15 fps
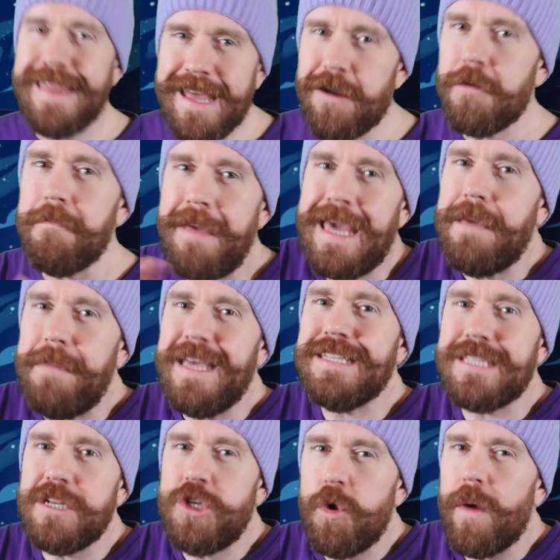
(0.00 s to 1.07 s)
There may be
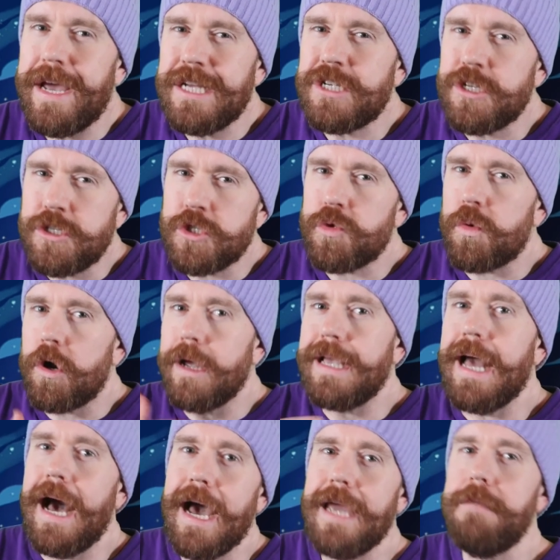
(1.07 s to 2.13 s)
situations where a
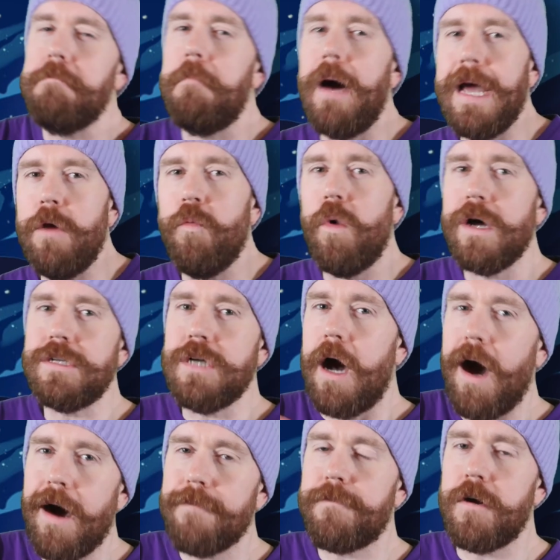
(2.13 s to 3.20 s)
guide might want to
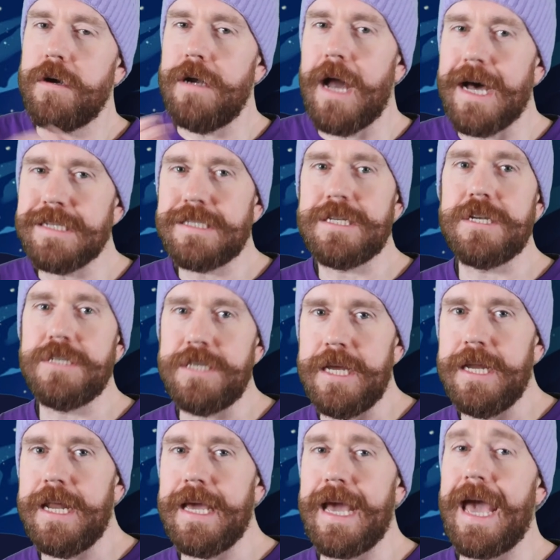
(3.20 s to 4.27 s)
offer not
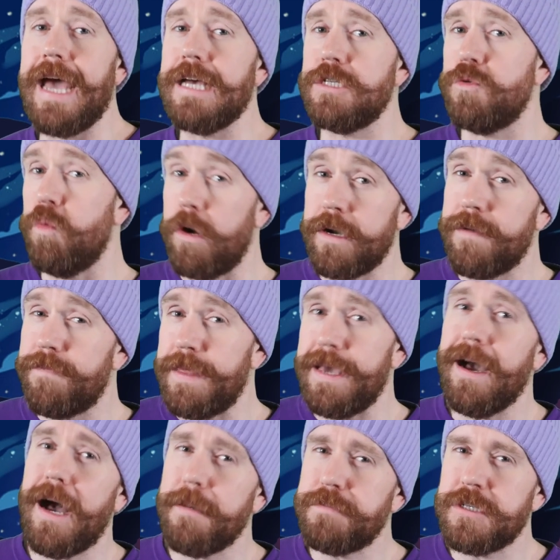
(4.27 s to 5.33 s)
succeeding as one of the
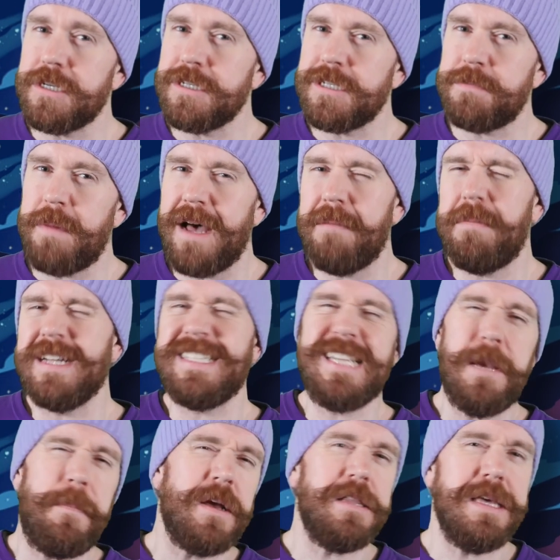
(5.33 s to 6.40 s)
options, but
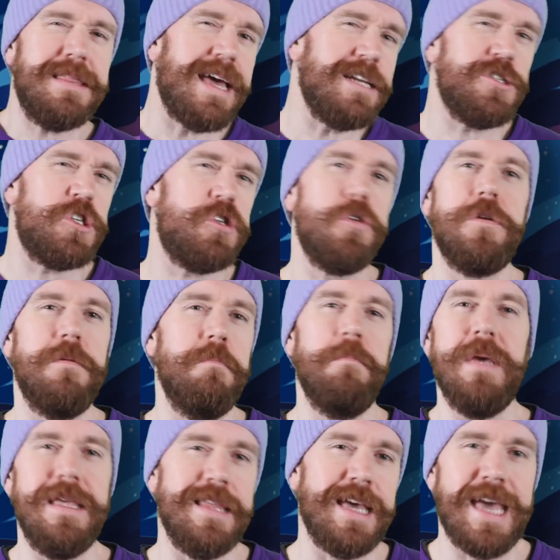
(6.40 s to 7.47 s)
typically that shouldn't be the